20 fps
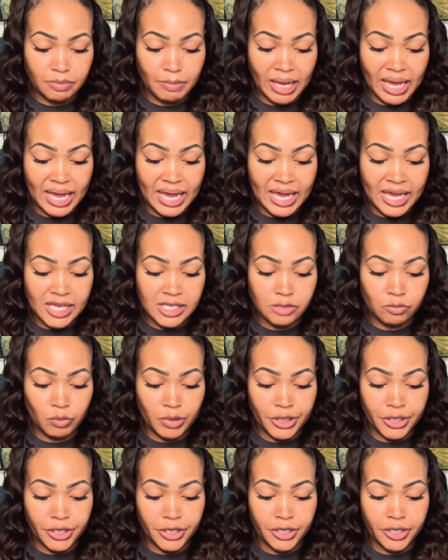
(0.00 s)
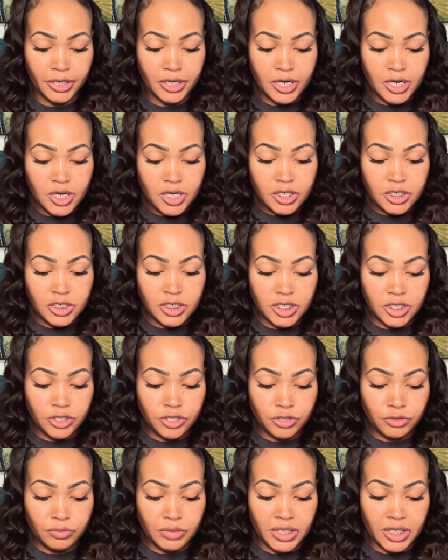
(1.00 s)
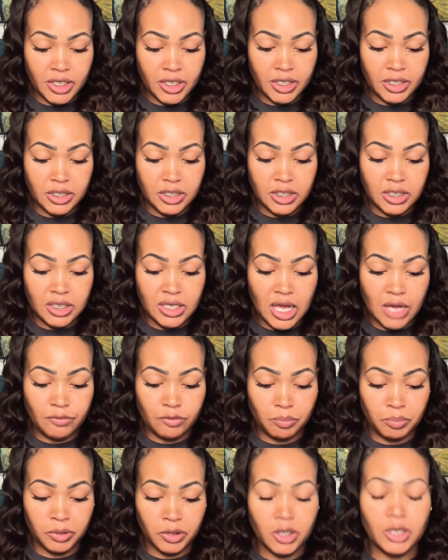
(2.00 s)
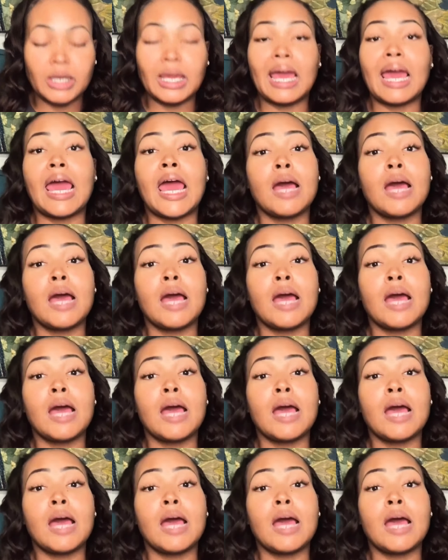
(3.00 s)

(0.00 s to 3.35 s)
May I ask, where did you get the navel plug?